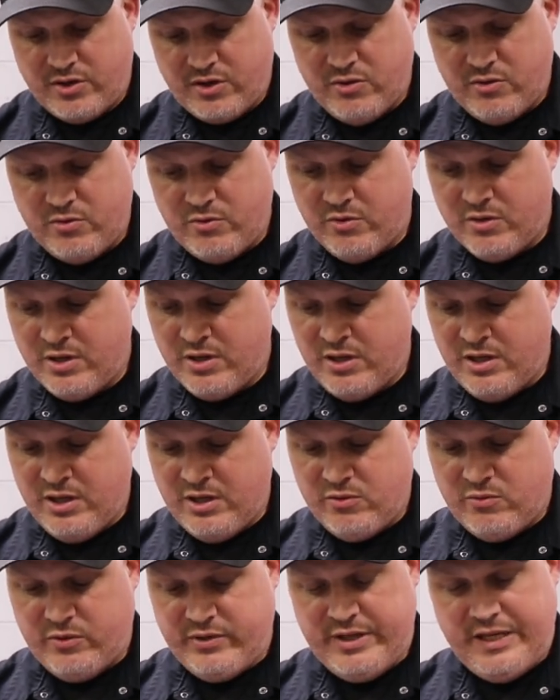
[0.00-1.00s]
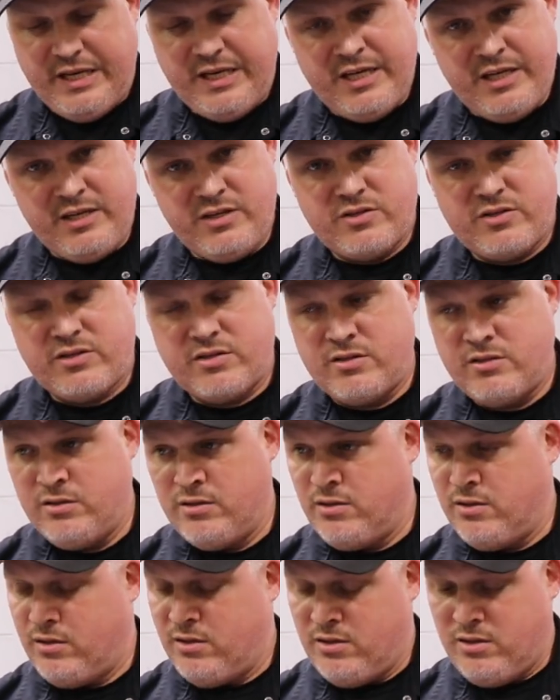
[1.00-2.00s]
So with the heats,
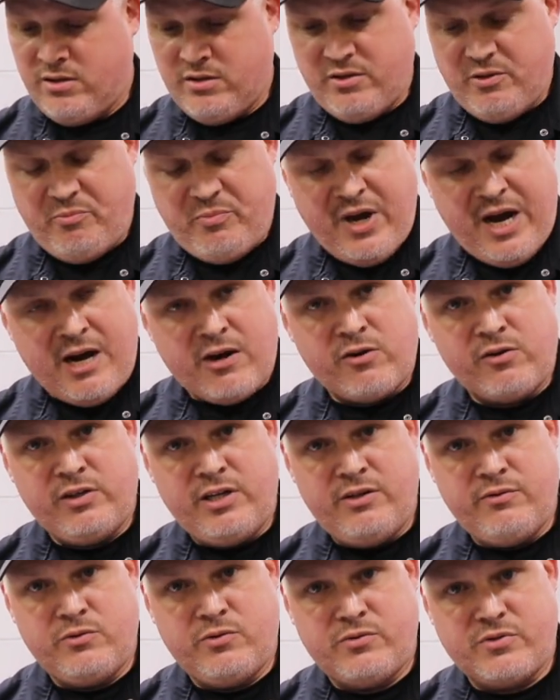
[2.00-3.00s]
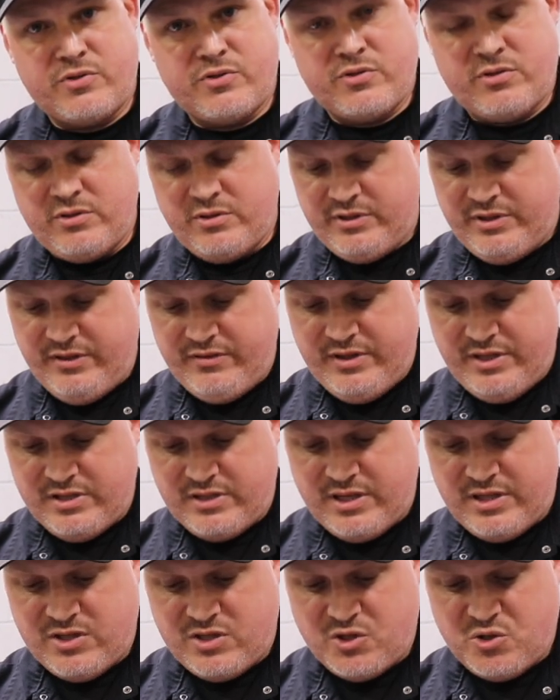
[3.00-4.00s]
the power levels that
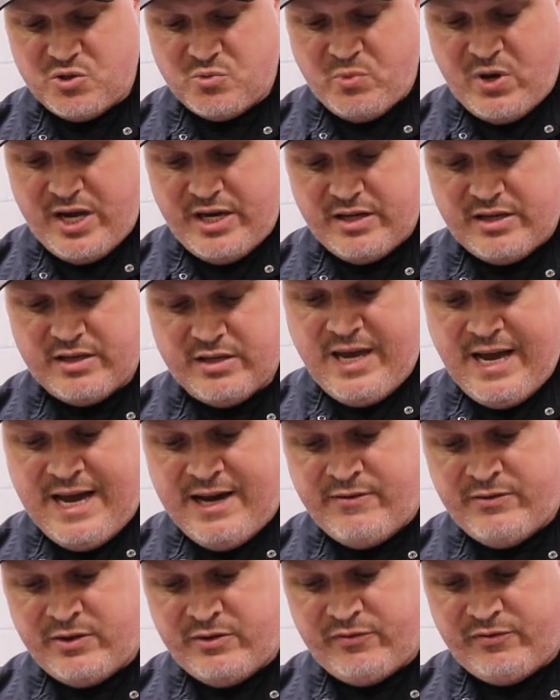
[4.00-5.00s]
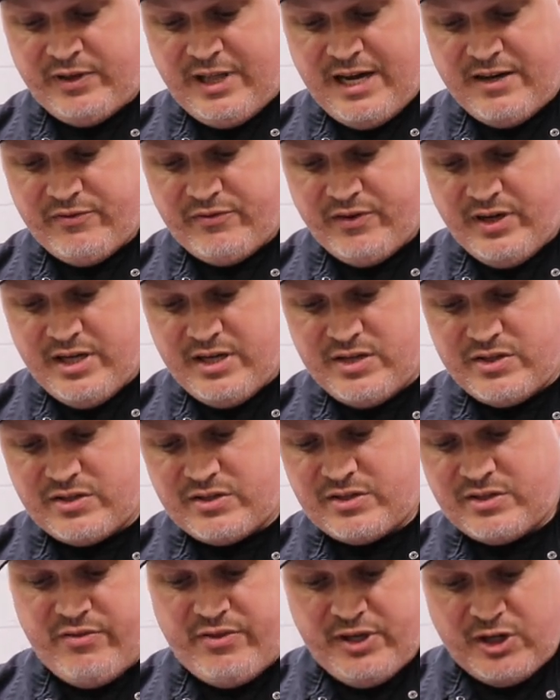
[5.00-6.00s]
these engines make, having a flat
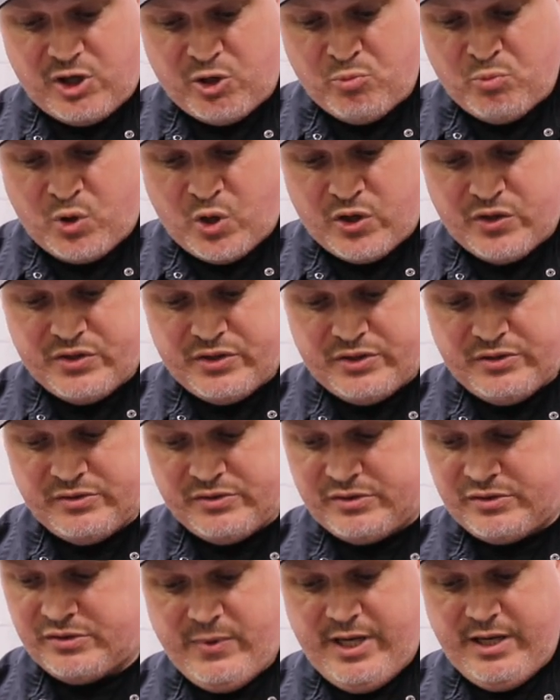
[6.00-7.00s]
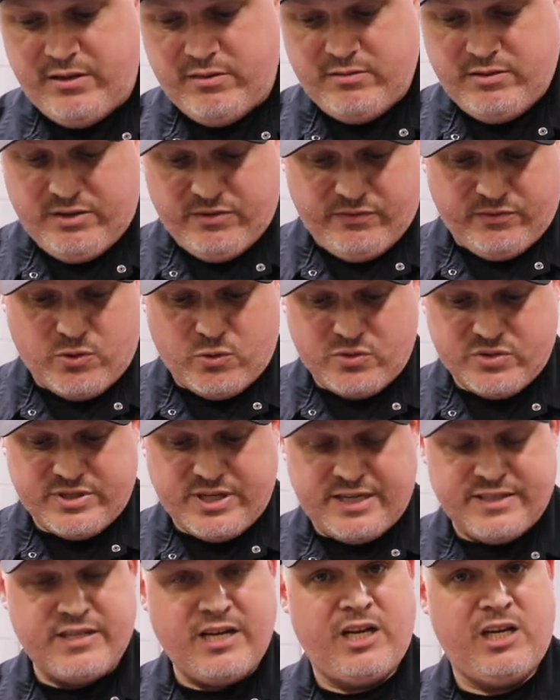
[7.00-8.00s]
face, thicker margins, and of course
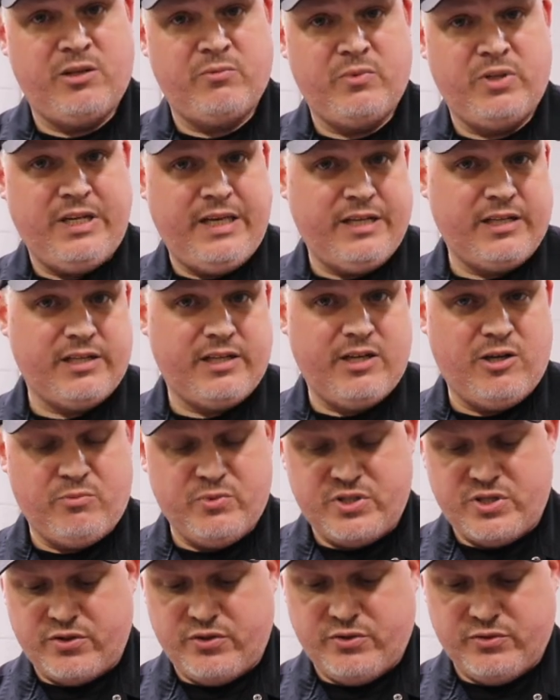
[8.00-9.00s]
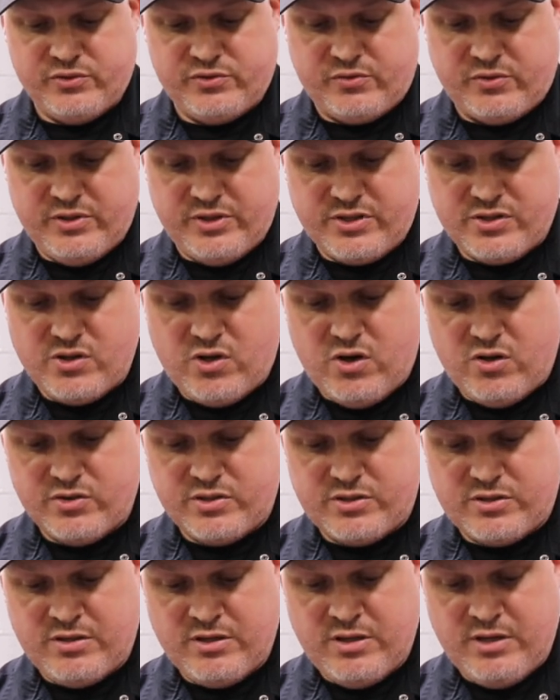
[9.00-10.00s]
titanium and Inconel materials for the
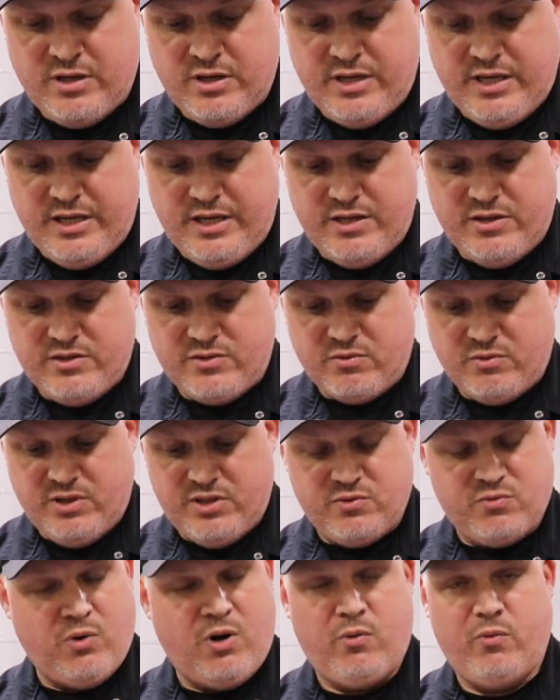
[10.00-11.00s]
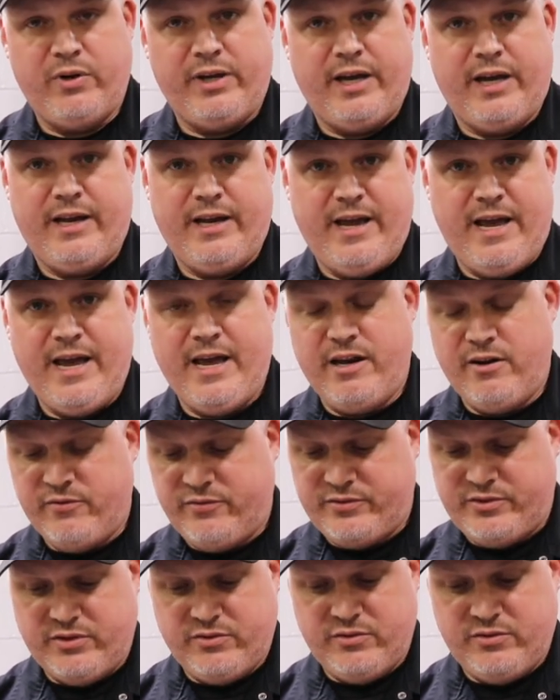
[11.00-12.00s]
exhaust is what we got to have
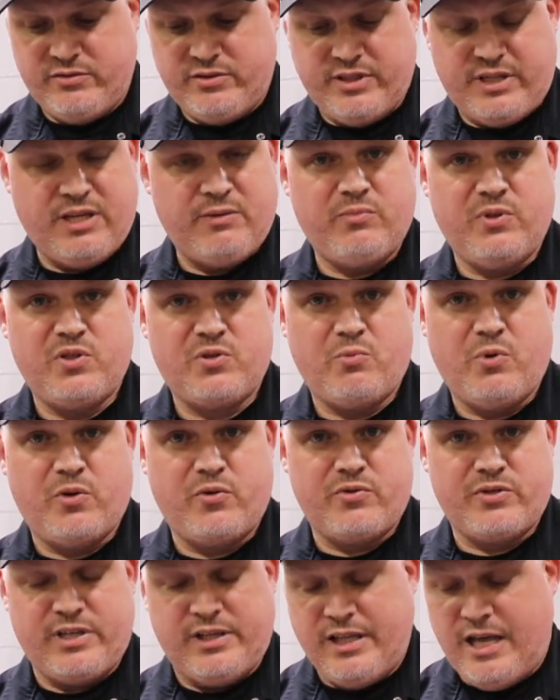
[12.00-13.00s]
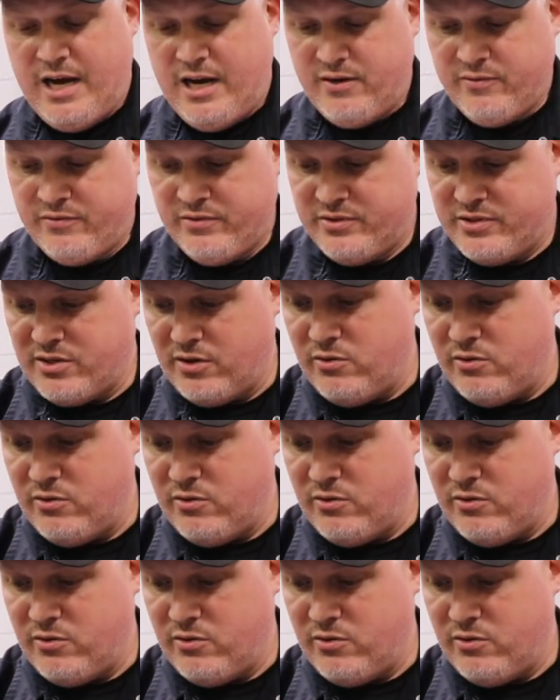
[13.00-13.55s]
to keep these motors alive.